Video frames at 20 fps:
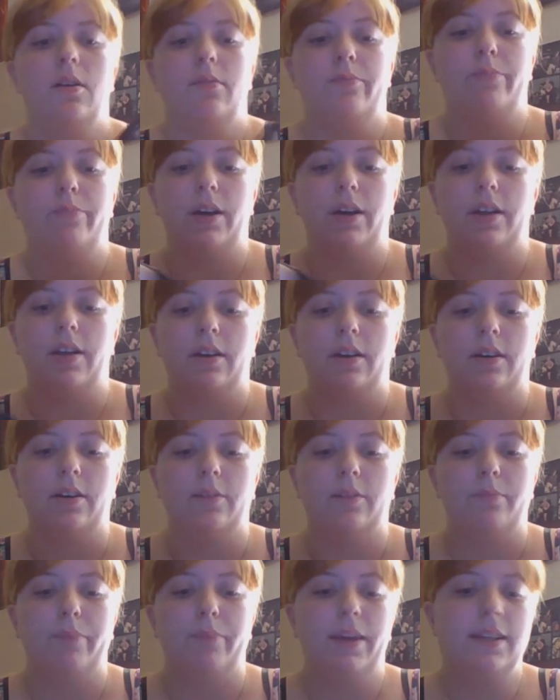But
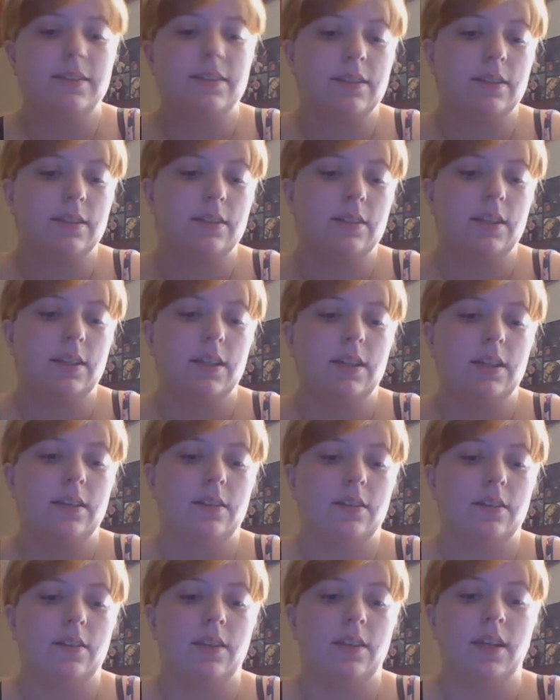basically,
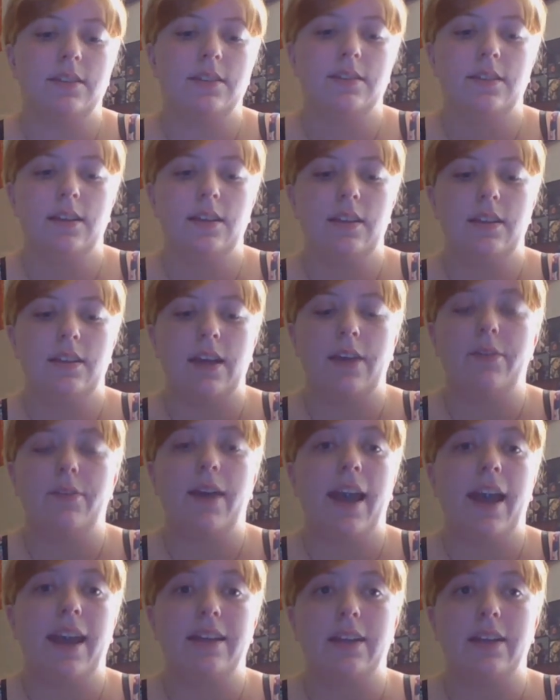these
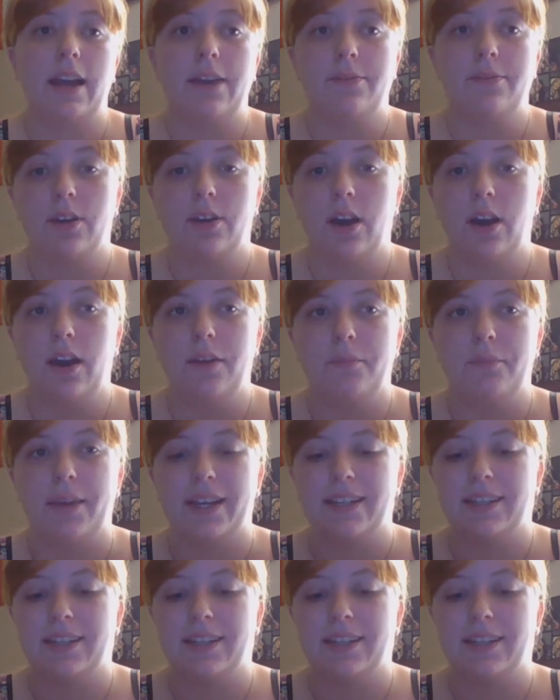I've caught my